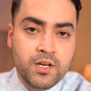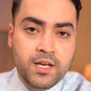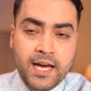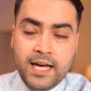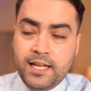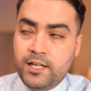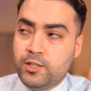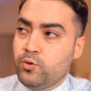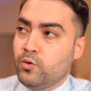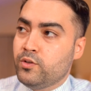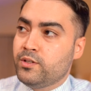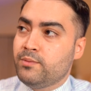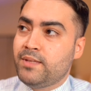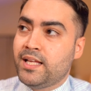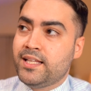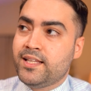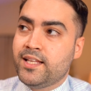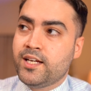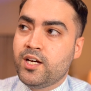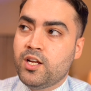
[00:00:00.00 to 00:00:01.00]
And I told them that
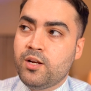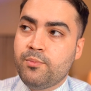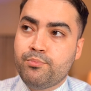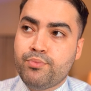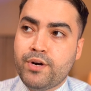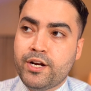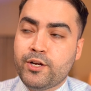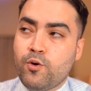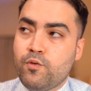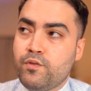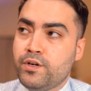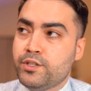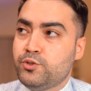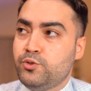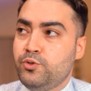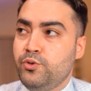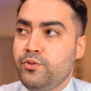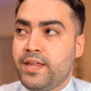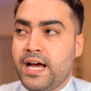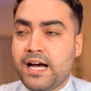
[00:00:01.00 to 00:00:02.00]
they're going to break over
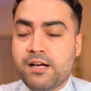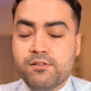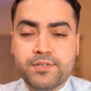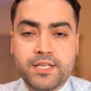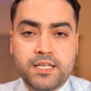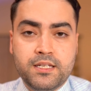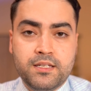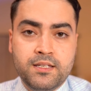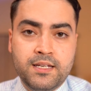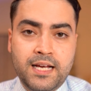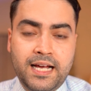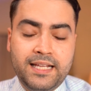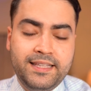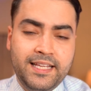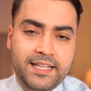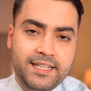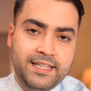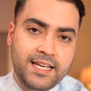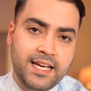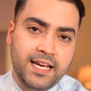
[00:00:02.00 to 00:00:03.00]
2,000. And they
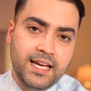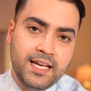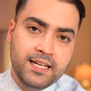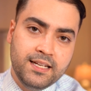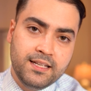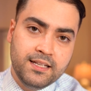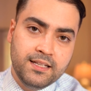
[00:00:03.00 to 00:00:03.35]
did.